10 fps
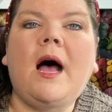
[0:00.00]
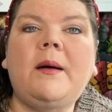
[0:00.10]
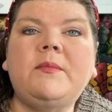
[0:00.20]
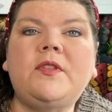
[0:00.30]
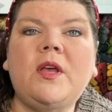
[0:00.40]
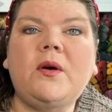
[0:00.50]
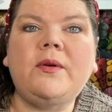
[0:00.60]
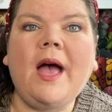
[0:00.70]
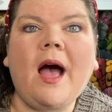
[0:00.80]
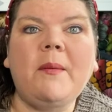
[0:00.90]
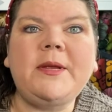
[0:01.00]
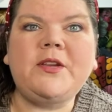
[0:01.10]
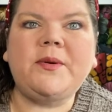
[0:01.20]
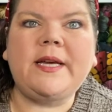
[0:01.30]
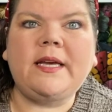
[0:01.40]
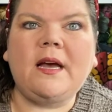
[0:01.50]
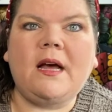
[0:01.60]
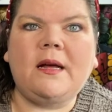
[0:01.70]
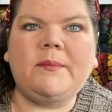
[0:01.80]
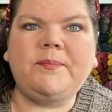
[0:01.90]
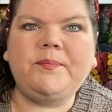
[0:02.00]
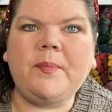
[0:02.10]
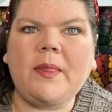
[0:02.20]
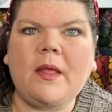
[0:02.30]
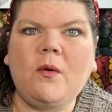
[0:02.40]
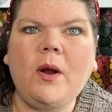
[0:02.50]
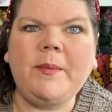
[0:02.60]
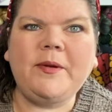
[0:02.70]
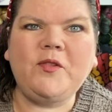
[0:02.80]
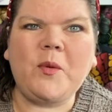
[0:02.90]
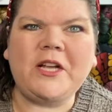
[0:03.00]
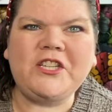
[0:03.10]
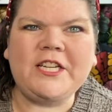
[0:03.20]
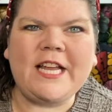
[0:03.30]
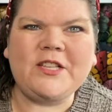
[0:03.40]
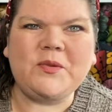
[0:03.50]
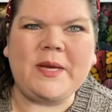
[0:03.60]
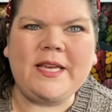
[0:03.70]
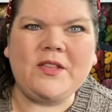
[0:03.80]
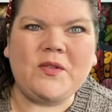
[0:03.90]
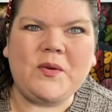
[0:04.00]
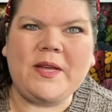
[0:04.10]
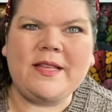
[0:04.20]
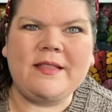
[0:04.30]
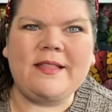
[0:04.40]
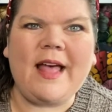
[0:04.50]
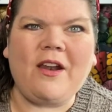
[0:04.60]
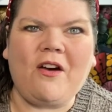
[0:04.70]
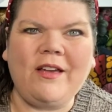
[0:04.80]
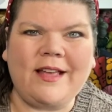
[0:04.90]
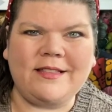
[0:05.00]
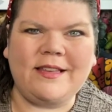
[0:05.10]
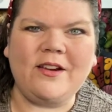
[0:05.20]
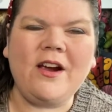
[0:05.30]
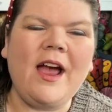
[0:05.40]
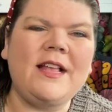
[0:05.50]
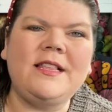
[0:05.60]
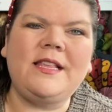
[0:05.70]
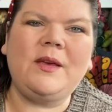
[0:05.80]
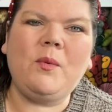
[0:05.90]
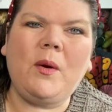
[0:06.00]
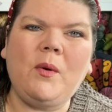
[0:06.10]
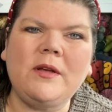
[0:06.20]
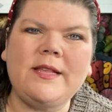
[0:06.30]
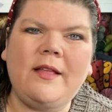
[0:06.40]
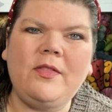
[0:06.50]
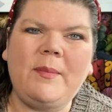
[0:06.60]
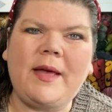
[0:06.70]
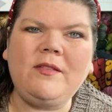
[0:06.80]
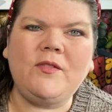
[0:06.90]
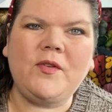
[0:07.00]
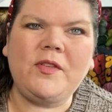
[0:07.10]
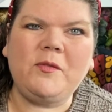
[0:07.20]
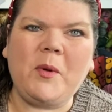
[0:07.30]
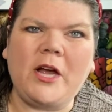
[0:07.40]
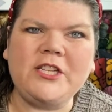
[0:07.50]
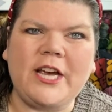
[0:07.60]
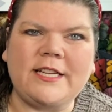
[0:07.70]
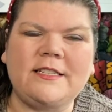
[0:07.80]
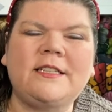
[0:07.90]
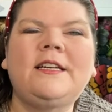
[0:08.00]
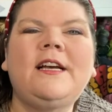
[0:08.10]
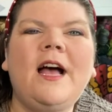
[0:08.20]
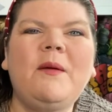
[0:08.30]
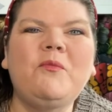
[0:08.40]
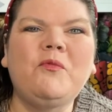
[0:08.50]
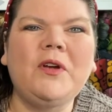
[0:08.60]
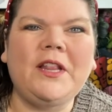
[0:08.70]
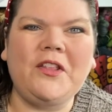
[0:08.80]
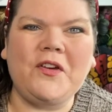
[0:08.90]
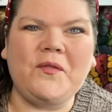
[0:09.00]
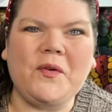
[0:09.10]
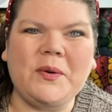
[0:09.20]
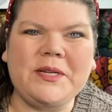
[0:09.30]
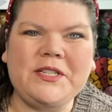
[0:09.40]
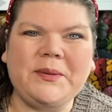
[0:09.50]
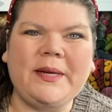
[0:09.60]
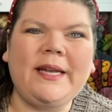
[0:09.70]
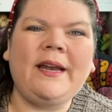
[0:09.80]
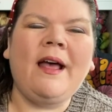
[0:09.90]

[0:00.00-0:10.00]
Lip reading: So yeah, I'll be doing quite a bit of swatching next week as soon as that all gets here, and see what works out the best for this project. I'm really looking forward to it.